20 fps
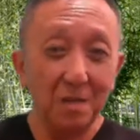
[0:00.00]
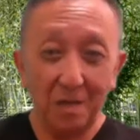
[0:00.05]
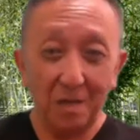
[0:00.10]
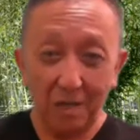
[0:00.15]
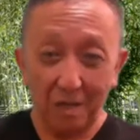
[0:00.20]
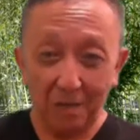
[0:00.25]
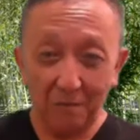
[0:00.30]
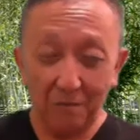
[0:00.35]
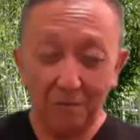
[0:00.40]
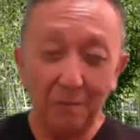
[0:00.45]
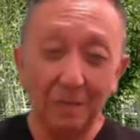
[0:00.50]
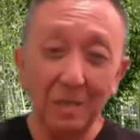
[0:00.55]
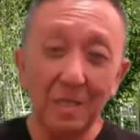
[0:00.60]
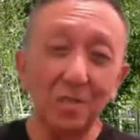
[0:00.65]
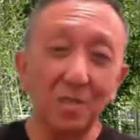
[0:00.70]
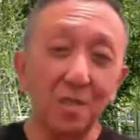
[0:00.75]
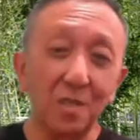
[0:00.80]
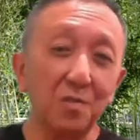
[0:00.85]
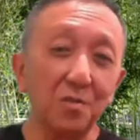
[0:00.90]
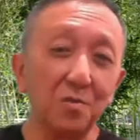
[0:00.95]
And if it makes
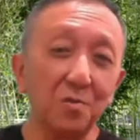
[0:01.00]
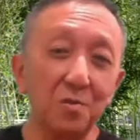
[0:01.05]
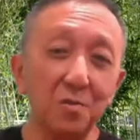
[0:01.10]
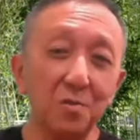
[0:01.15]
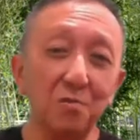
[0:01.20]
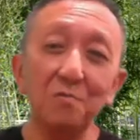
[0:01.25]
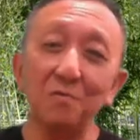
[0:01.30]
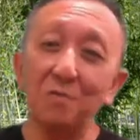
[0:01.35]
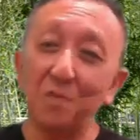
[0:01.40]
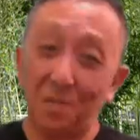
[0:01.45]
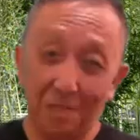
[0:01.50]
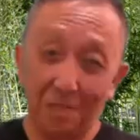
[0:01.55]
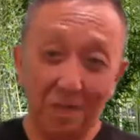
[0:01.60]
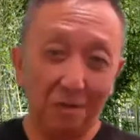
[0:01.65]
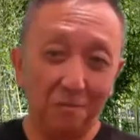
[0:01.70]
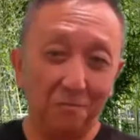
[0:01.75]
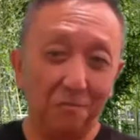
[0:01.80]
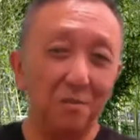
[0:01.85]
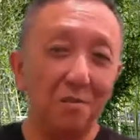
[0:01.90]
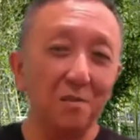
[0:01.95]
sense to you,
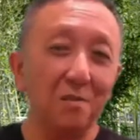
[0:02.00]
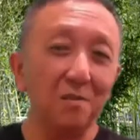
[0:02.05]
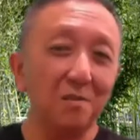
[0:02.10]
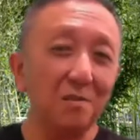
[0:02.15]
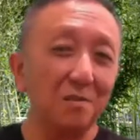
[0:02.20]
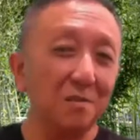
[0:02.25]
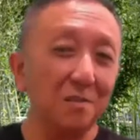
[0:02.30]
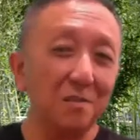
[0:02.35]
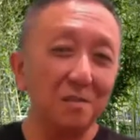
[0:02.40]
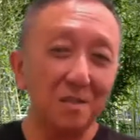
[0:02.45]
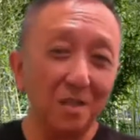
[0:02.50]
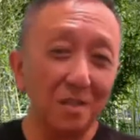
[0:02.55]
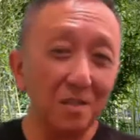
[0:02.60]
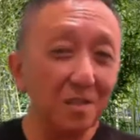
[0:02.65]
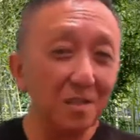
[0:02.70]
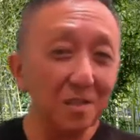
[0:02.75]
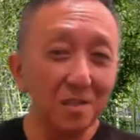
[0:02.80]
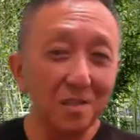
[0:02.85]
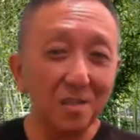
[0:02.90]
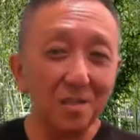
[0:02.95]
carry on.
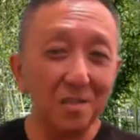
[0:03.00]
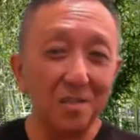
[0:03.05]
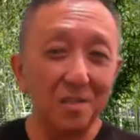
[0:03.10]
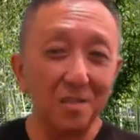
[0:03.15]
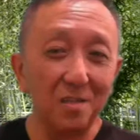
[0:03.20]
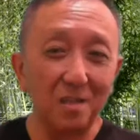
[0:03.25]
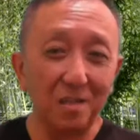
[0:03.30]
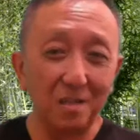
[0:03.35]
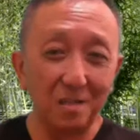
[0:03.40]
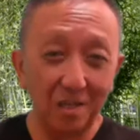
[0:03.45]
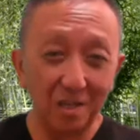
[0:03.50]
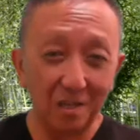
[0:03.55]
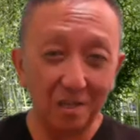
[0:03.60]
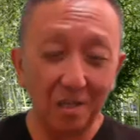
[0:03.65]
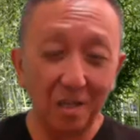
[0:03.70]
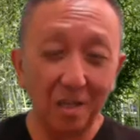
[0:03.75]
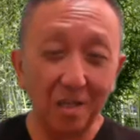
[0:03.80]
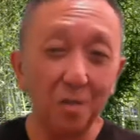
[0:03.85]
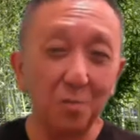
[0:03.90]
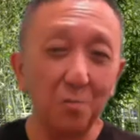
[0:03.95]
Let's listen and let's
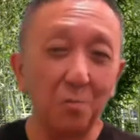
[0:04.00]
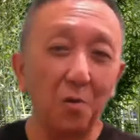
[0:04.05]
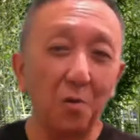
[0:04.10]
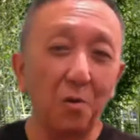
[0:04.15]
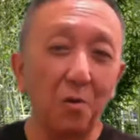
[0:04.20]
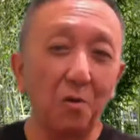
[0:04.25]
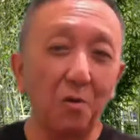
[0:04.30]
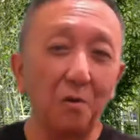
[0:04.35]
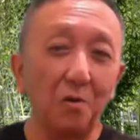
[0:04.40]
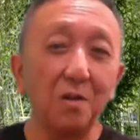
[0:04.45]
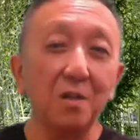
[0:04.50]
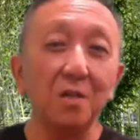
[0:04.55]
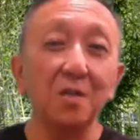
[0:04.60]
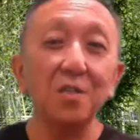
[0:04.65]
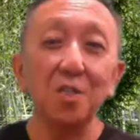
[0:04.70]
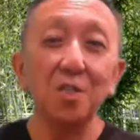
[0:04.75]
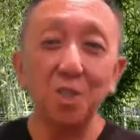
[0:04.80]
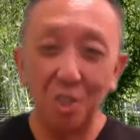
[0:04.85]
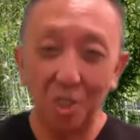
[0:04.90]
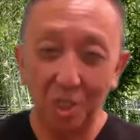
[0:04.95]
explore
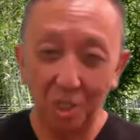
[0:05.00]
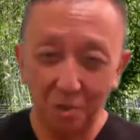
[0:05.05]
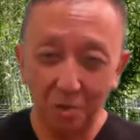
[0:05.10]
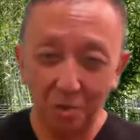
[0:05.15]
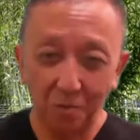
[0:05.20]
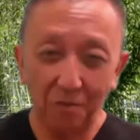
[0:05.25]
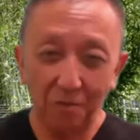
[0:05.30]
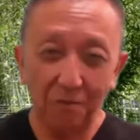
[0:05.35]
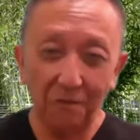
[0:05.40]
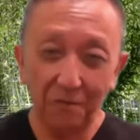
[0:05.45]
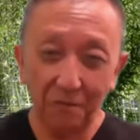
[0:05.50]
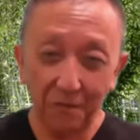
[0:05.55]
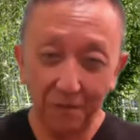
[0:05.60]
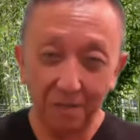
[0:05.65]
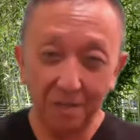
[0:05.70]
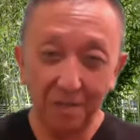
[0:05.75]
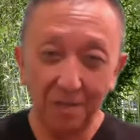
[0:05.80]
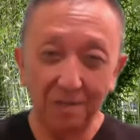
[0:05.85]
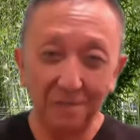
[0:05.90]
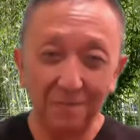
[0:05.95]
Qigong
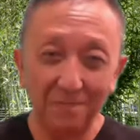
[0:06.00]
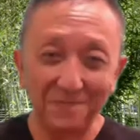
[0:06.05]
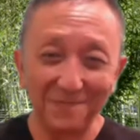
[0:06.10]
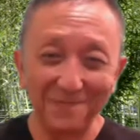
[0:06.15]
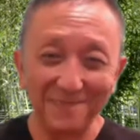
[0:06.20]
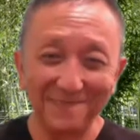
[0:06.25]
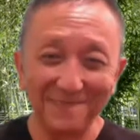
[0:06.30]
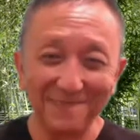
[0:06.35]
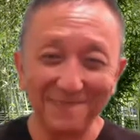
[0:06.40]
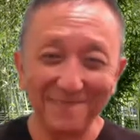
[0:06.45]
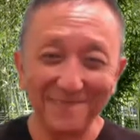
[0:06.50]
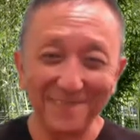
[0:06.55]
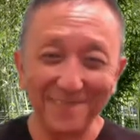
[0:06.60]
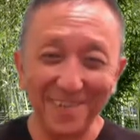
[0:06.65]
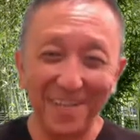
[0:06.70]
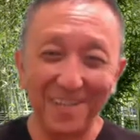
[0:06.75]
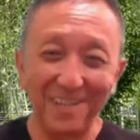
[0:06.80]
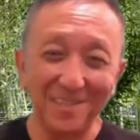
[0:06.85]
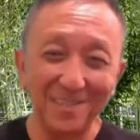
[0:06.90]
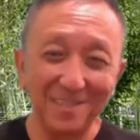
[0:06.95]
further.
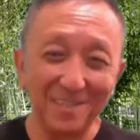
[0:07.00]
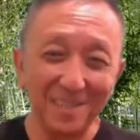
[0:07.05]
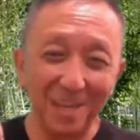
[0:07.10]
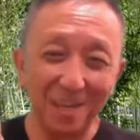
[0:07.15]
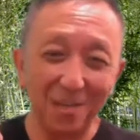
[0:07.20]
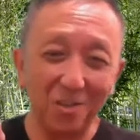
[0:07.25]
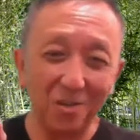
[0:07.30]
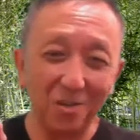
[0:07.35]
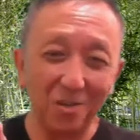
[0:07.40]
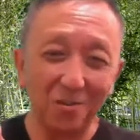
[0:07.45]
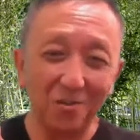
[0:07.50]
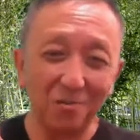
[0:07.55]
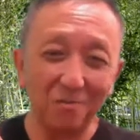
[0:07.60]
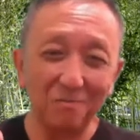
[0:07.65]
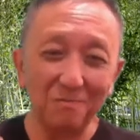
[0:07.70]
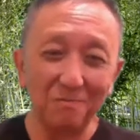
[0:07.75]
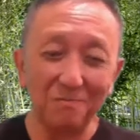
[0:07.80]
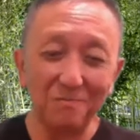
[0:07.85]
Great. Thank you.